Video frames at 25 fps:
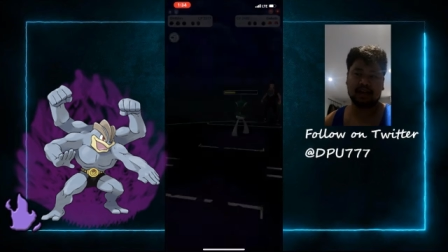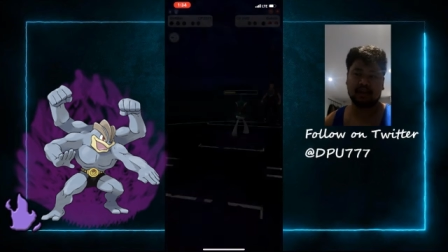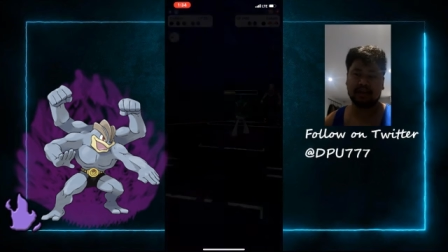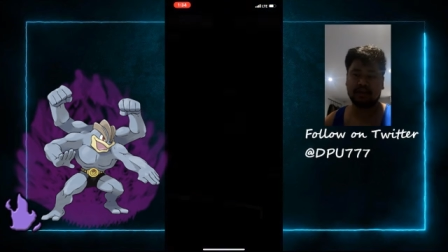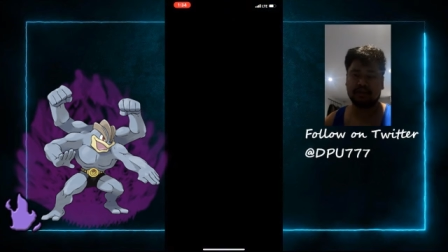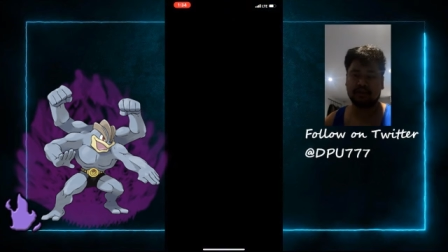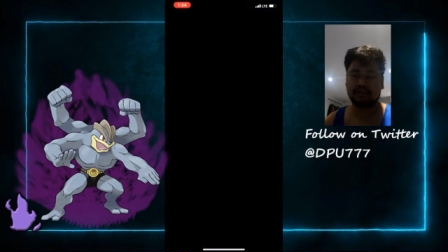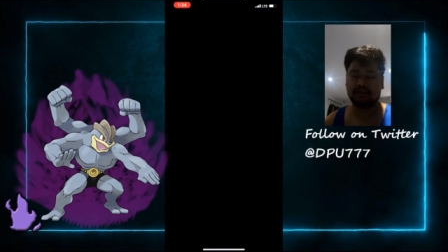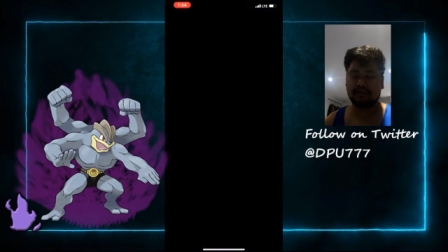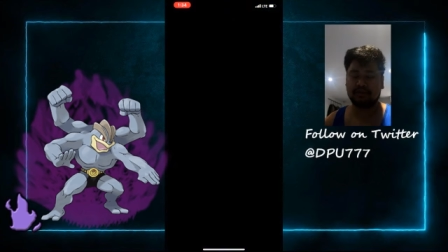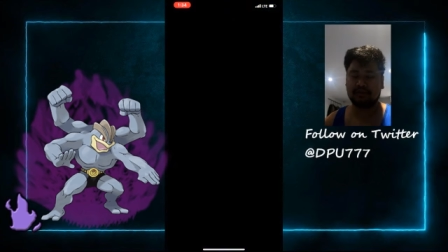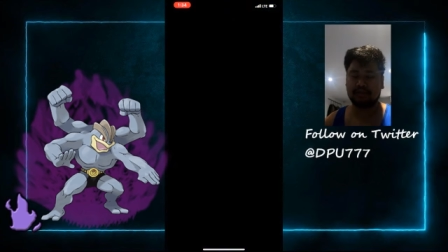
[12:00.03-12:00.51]
I
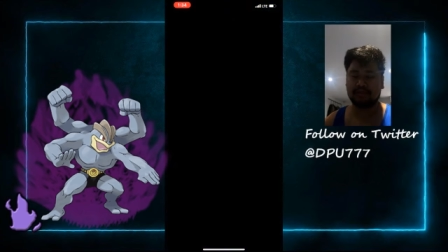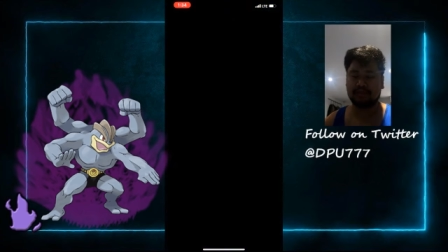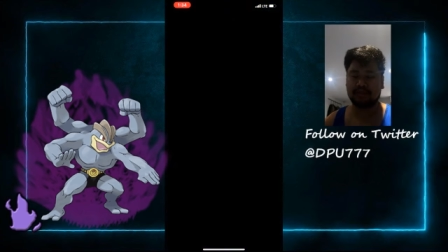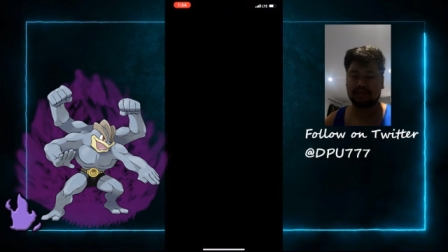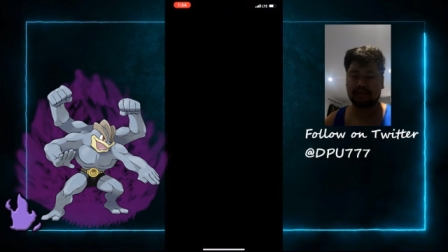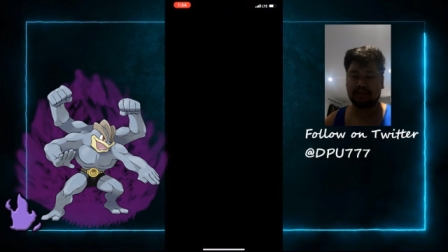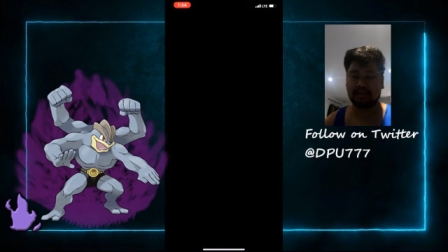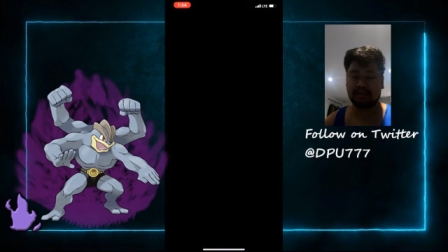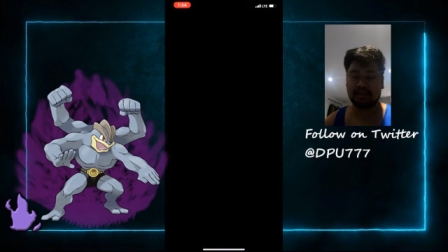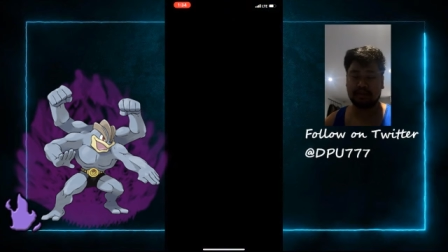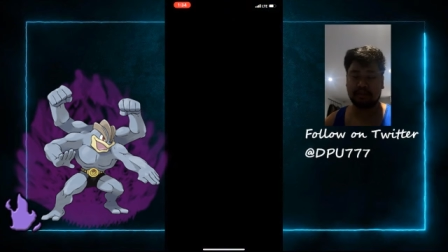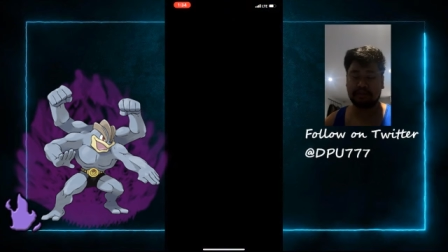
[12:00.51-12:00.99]
could have
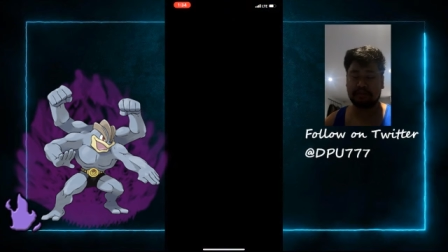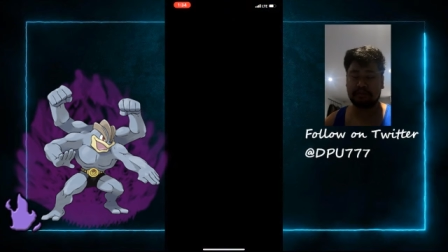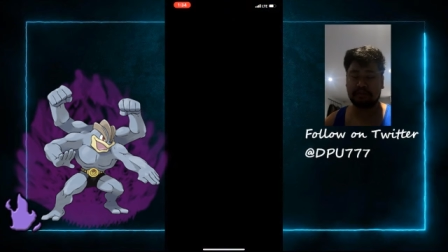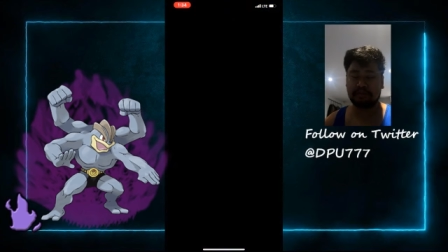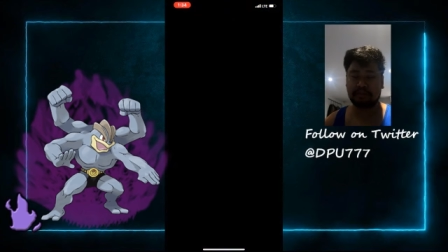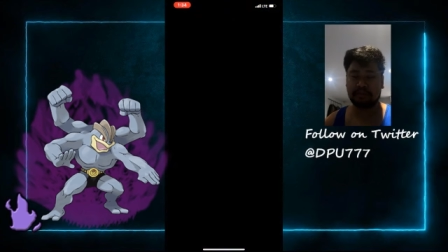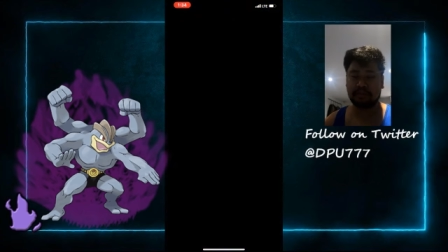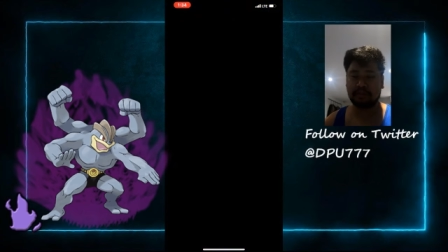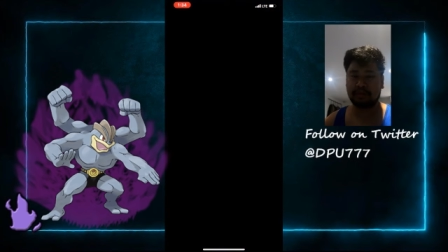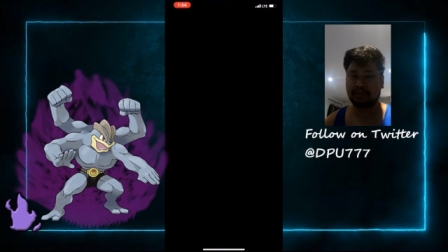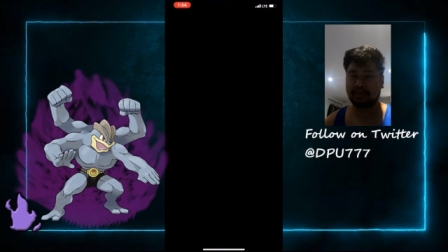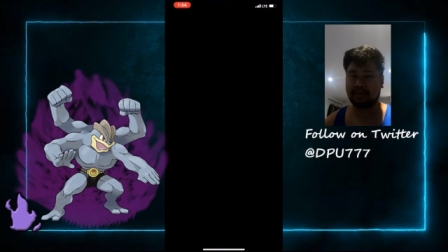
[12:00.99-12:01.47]

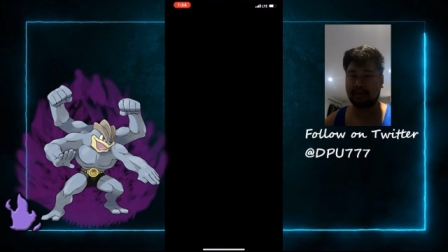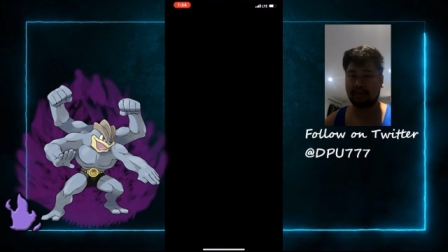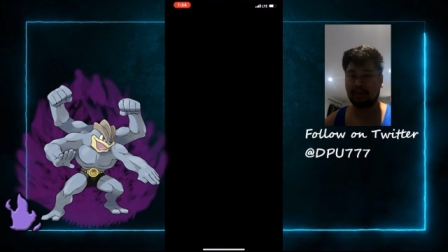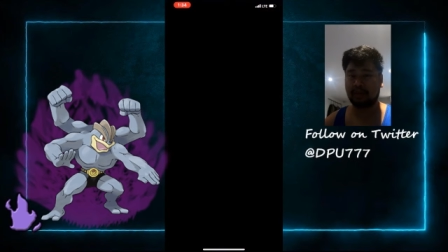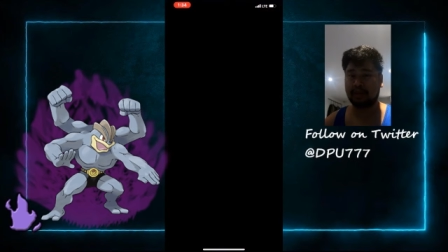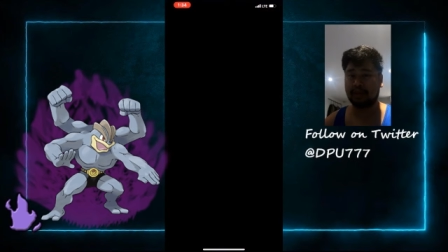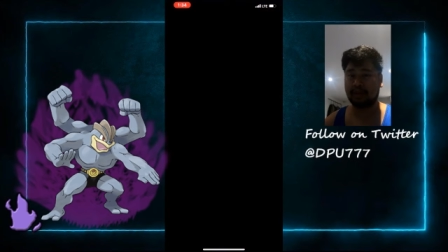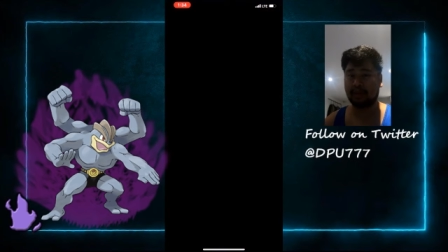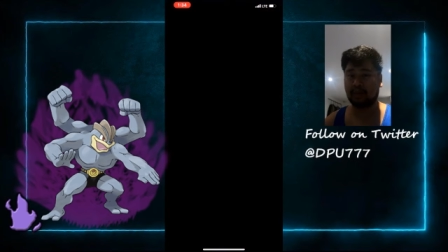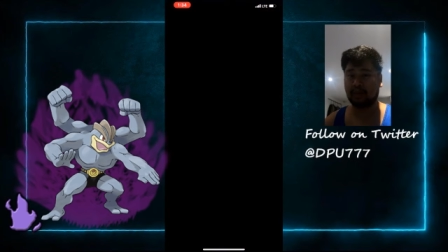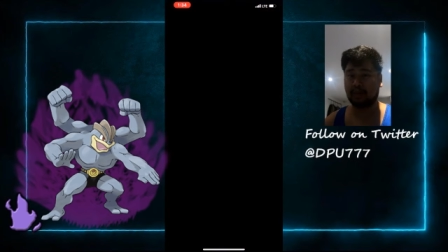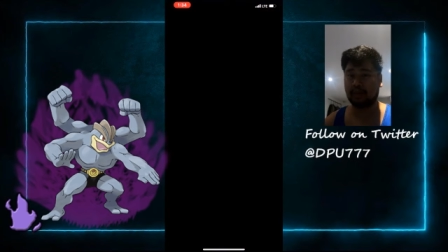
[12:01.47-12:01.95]
maybe
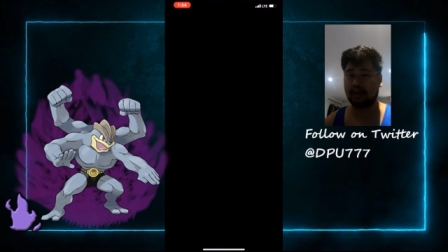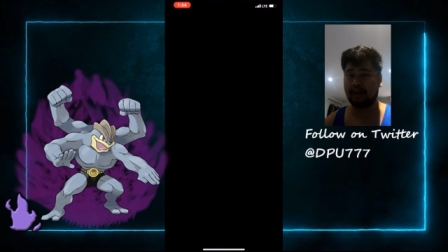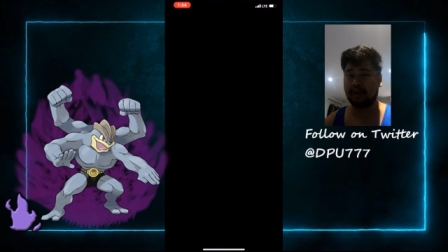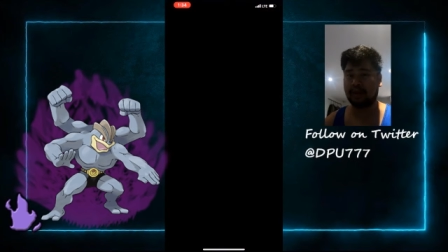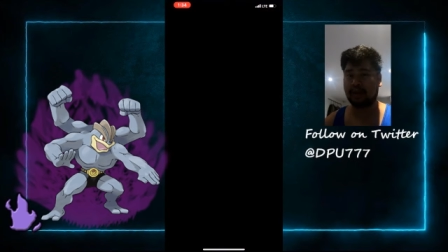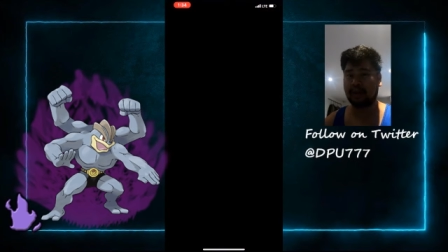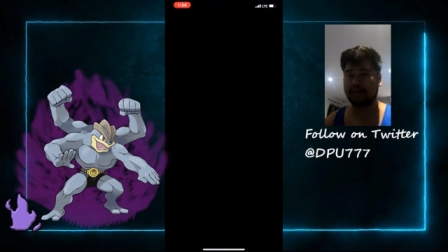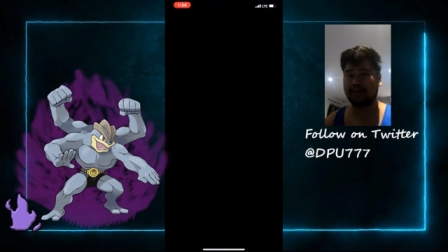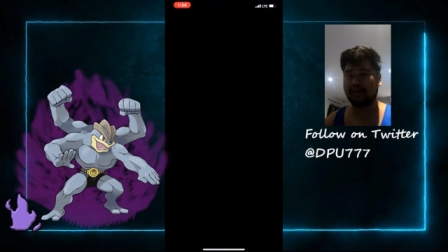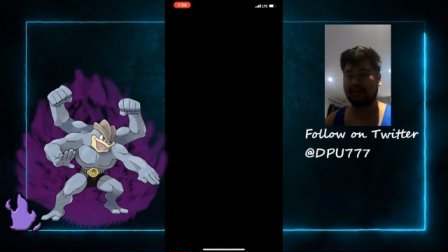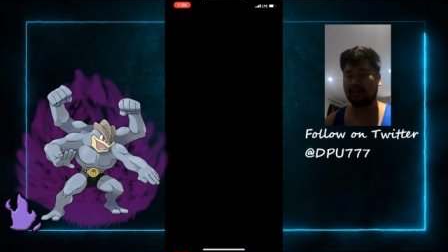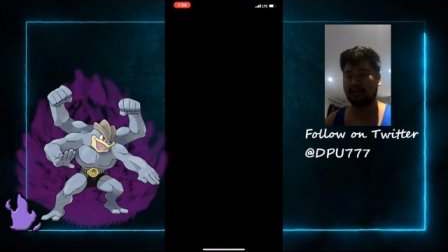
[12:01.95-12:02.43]
with that one
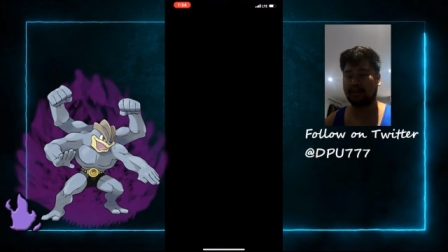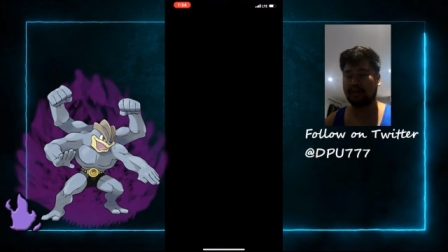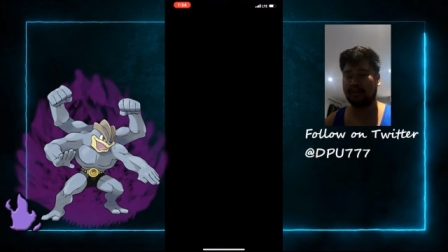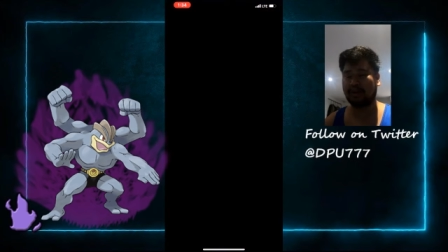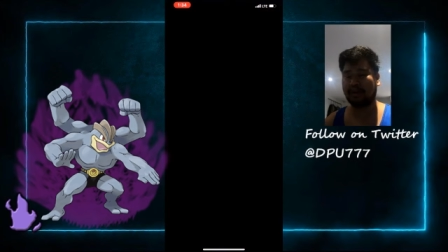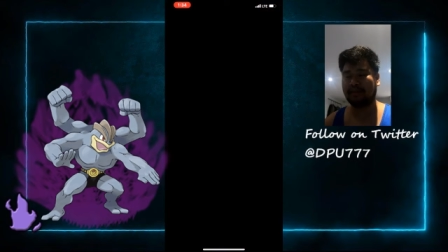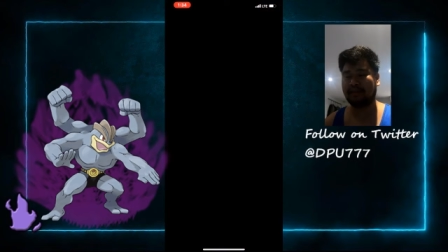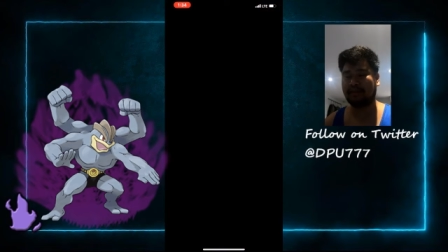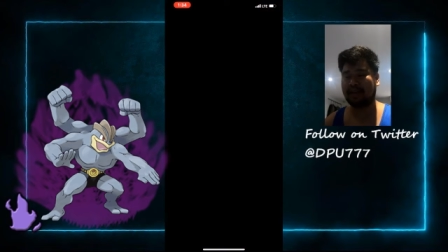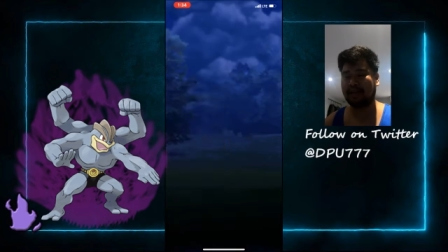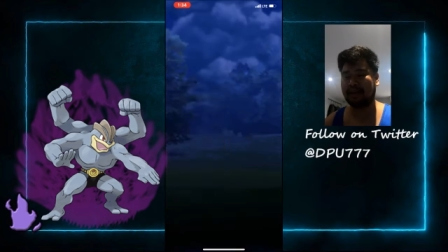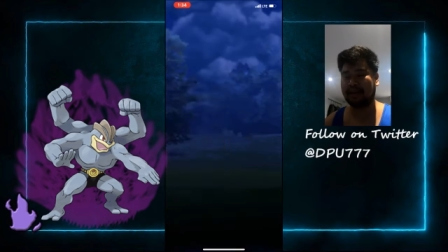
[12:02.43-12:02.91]
Icy
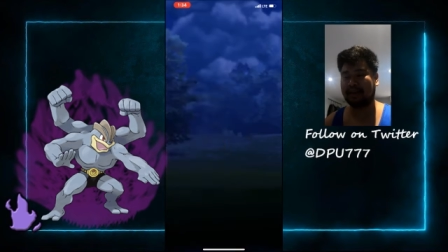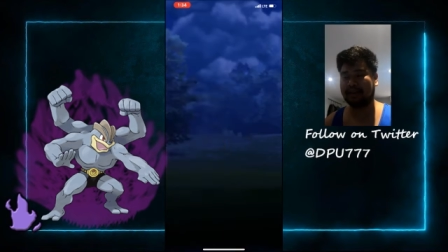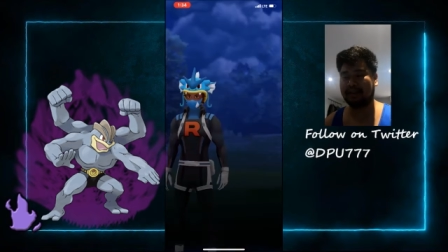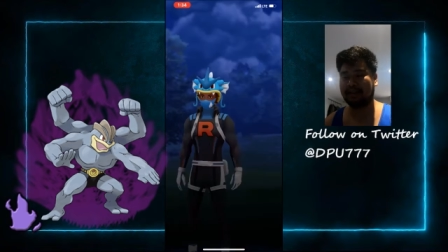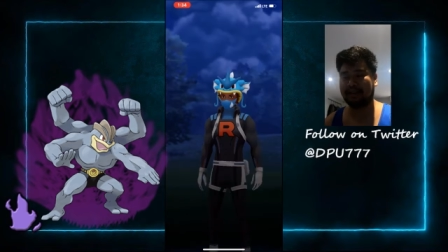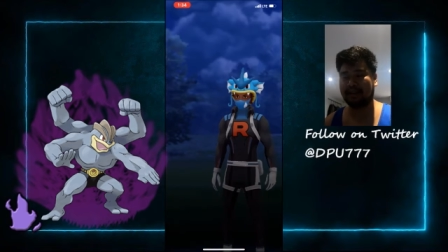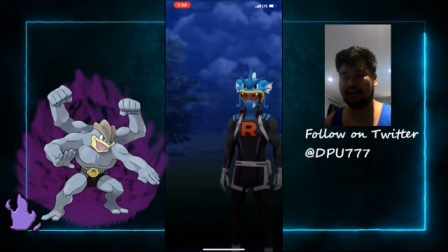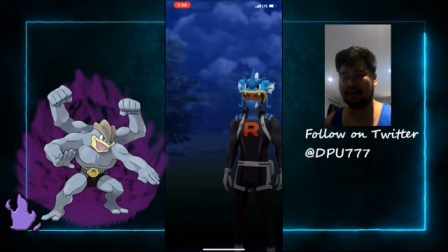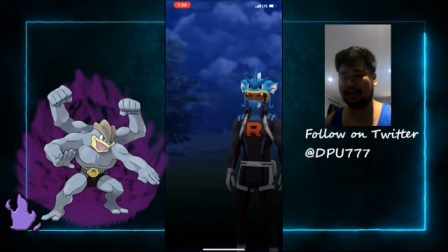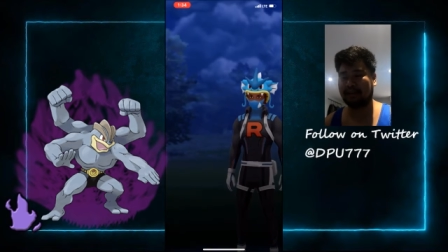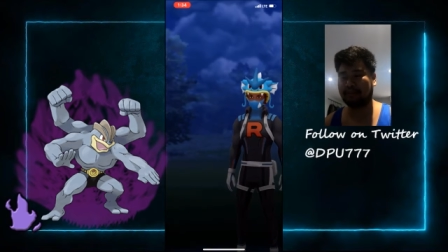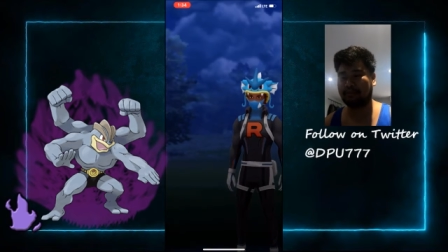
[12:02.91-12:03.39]
Wind if I
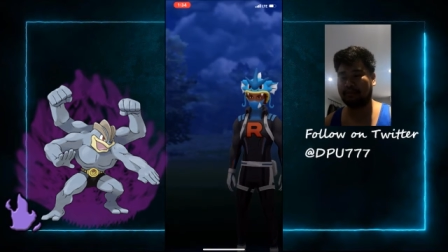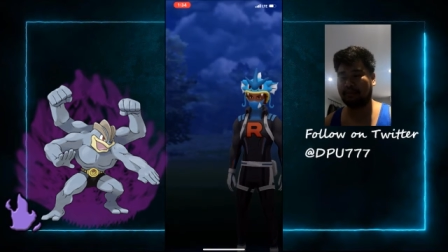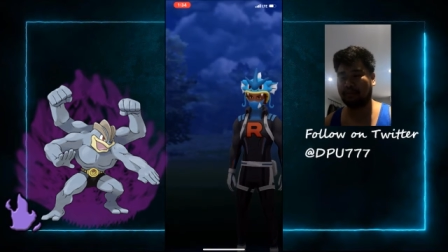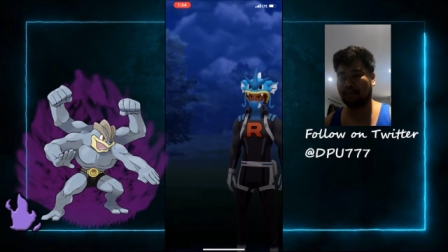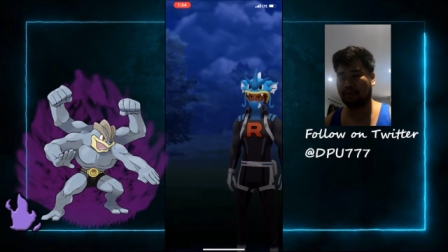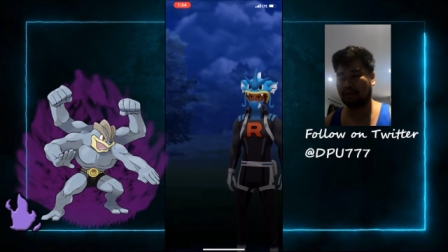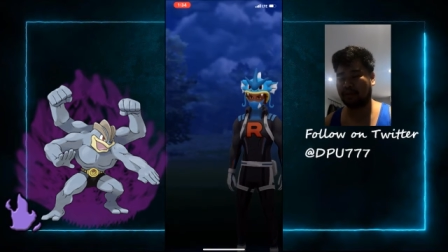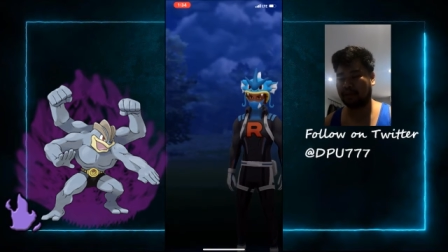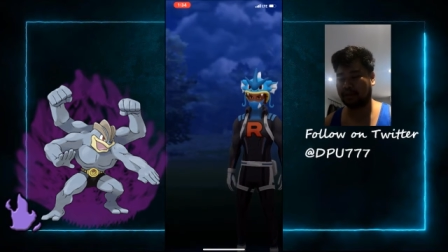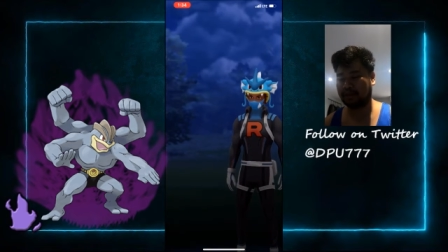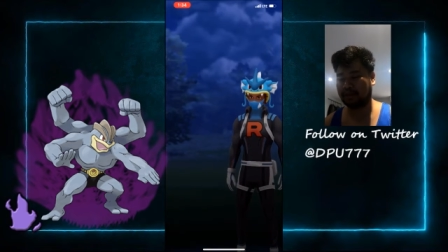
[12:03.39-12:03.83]
had like more